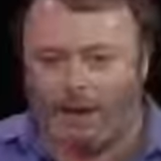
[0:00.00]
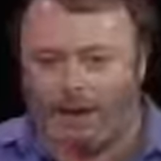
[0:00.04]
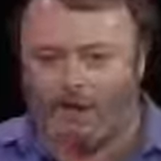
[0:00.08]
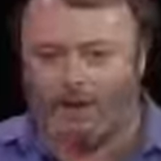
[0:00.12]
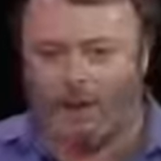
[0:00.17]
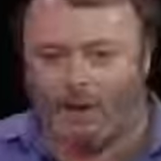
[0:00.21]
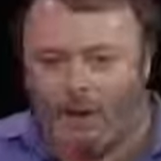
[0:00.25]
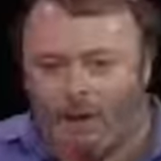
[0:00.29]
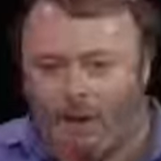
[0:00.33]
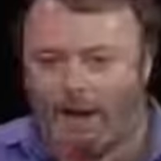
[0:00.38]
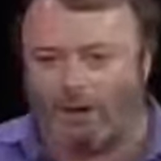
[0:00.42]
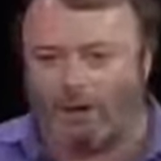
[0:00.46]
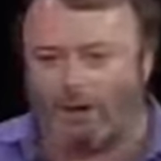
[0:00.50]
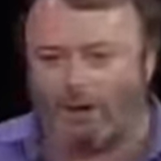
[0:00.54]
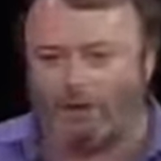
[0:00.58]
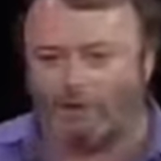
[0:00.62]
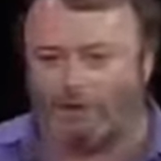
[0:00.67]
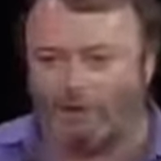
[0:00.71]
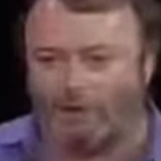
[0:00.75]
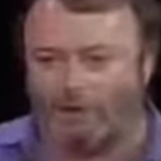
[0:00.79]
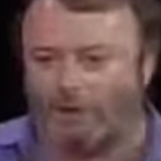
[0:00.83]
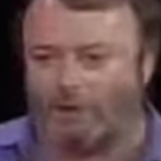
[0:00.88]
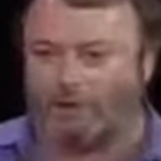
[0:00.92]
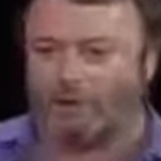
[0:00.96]
never
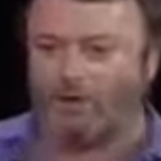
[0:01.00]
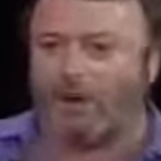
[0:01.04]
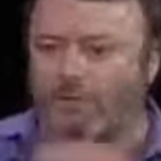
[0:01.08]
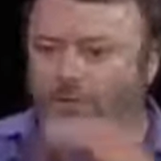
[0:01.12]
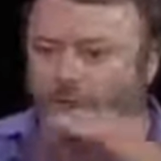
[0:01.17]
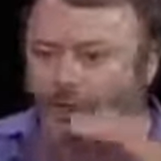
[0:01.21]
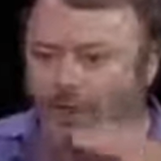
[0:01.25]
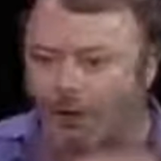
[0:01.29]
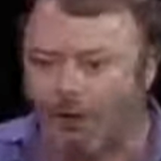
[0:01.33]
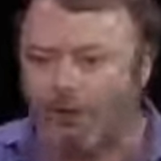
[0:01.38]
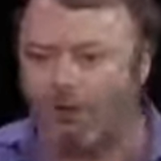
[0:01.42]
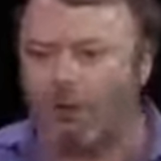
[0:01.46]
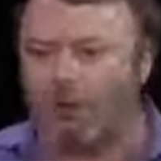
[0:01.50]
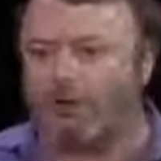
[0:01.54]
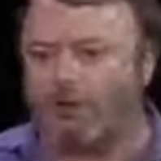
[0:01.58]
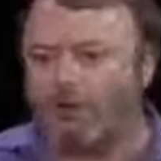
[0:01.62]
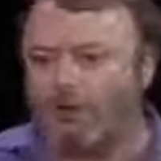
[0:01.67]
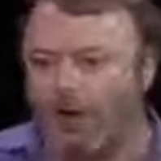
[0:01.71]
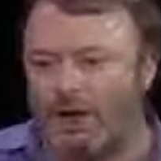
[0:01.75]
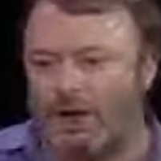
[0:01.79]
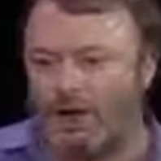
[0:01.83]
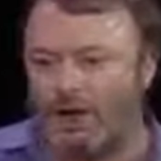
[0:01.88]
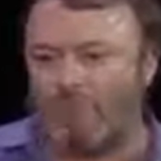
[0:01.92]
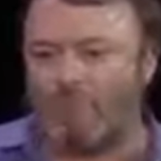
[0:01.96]
ends. The Soviet Union's
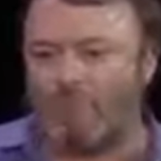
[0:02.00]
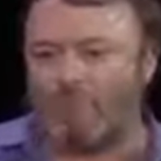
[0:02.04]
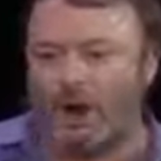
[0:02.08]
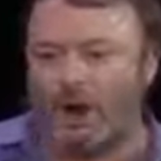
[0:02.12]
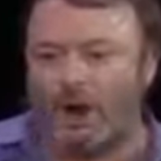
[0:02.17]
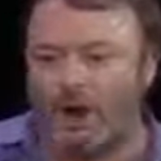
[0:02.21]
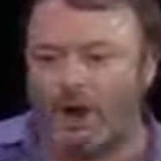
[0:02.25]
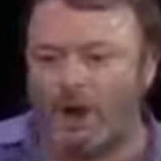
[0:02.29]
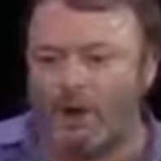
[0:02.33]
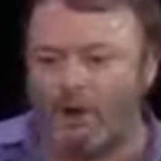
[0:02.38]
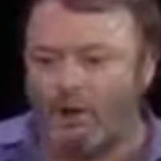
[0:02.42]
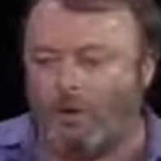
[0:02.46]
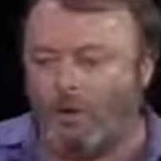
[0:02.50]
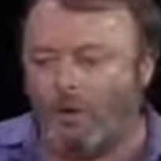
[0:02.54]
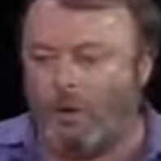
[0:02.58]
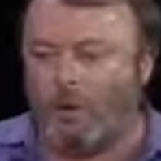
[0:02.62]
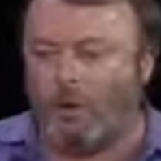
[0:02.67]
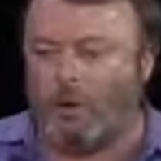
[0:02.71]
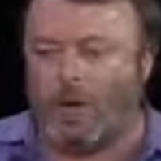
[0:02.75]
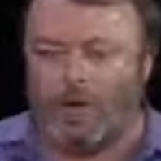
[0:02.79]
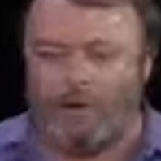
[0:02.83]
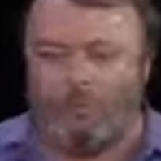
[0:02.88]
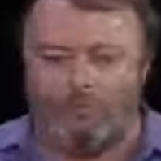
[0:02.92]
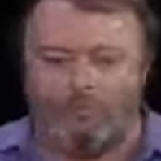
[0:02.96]
let him down.
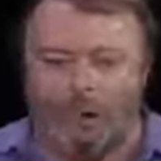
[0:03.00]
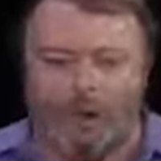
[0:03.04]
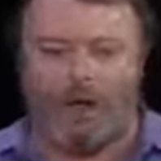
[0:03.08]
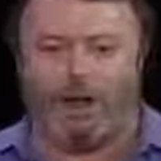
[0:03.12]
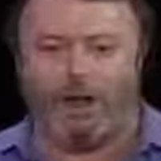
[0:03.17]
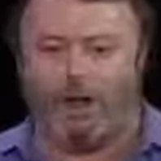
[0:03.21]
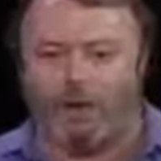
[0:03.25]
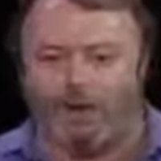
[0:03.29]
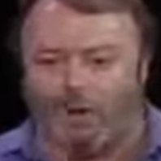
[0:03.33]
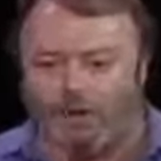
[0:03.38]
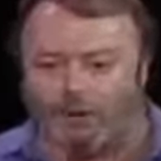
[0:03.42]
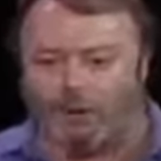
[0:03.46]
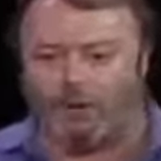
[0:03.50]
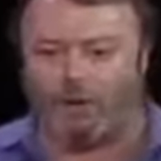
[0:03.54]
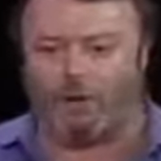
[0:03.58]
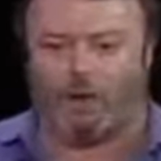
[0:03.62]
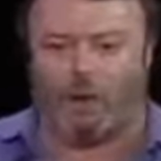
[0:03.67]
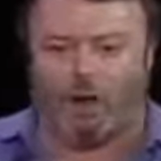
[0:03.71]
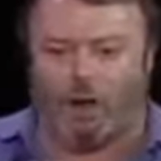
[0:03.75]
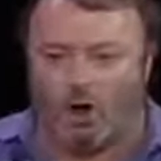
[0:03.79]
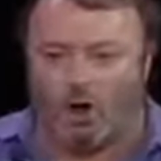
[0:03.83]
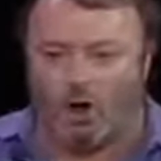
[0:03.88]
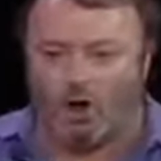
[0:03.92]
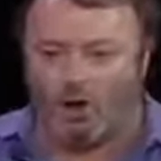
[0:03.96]
Albania's
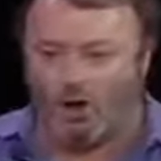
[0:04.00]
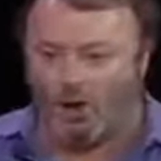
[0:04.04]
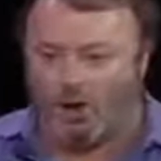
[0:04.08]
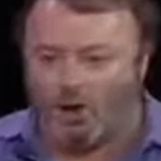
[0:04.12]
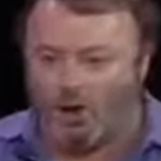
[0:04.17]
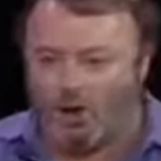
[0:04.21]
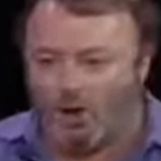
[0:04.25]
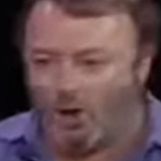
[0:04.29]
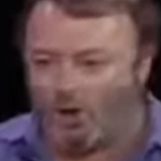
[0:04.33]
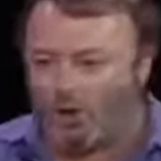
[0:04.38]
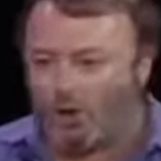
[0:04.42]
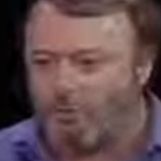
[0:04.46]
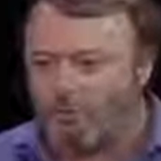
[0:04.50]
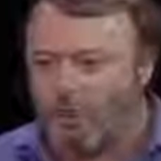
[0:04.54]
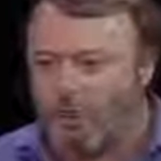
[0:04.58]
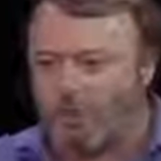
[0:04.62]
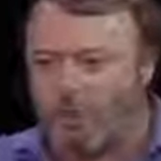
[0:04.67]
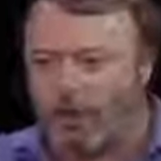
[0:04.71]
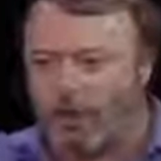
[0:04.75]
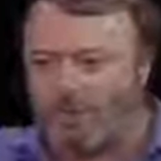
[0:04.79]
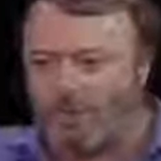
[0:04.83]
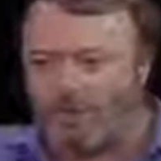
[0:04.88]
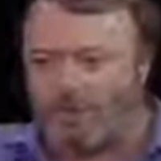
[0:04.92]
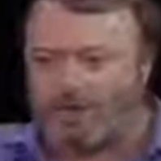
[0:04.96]
gone. The Red
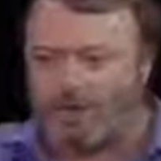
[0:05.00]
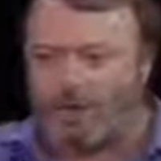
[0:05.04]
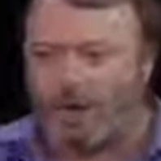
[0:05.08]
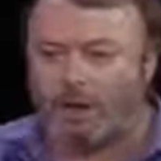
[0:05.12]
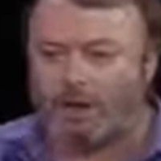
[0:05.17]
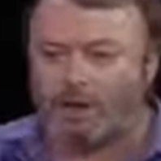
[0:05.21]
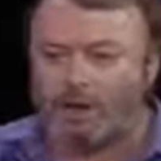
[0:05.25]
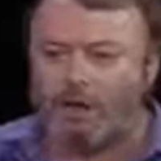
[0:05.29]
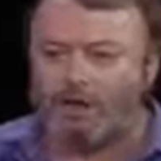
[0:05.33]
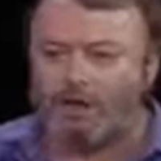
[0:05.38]
Army's out of